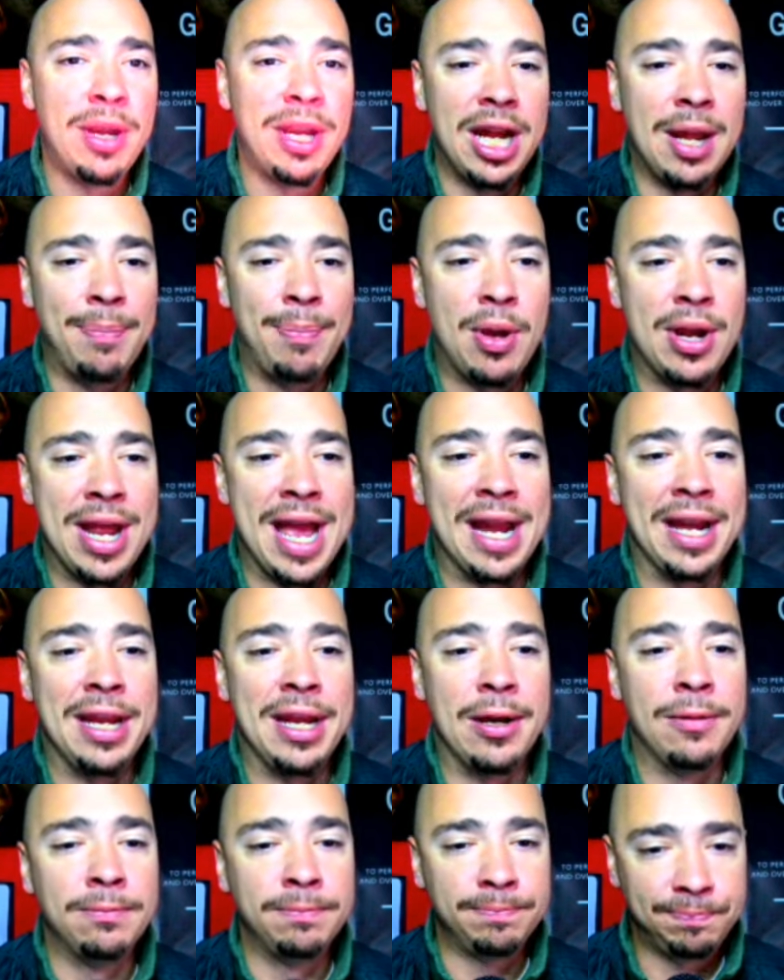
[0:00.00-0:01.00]
get up on out of
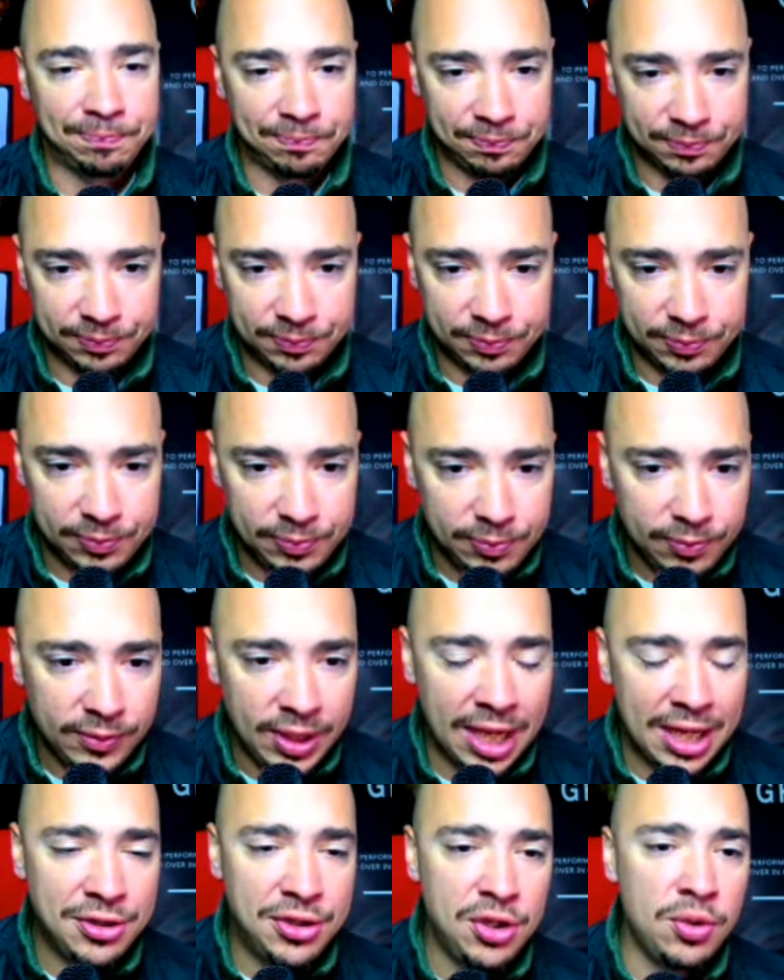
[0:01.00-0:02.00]
here,
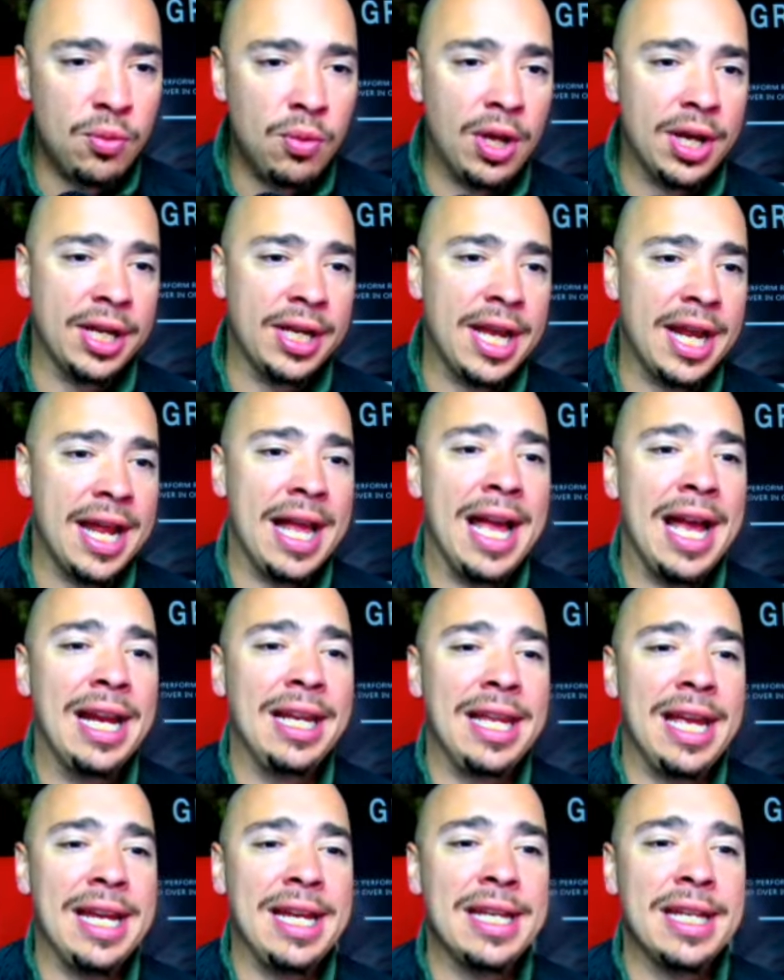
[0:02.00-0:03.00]
I do want to kind of
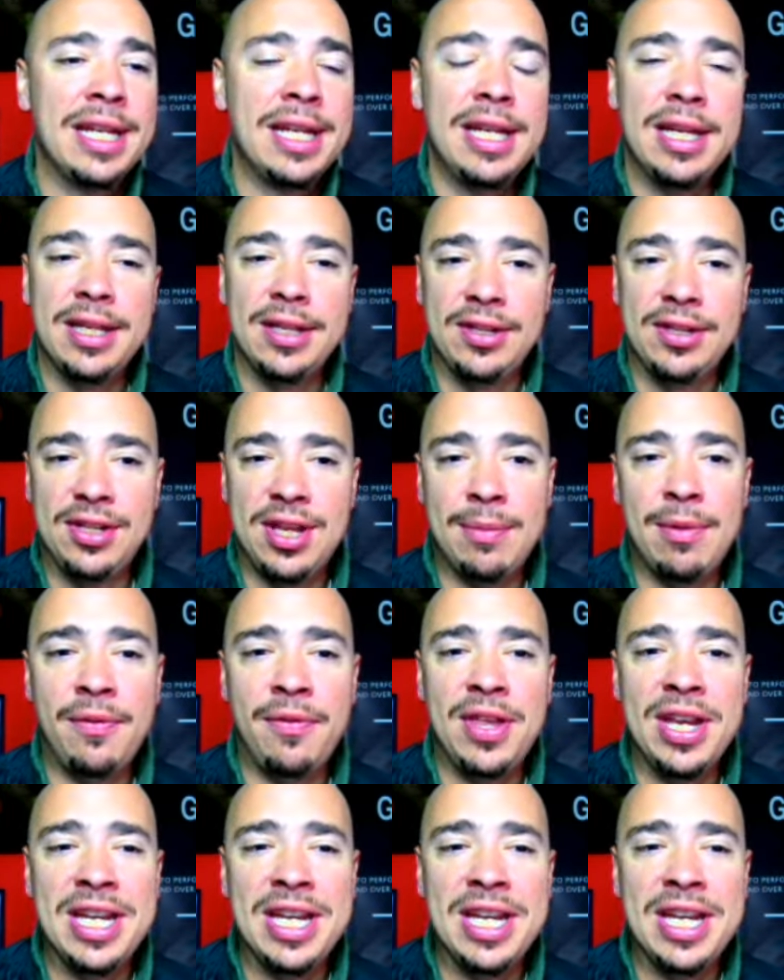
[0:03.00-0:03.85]
highlight some of the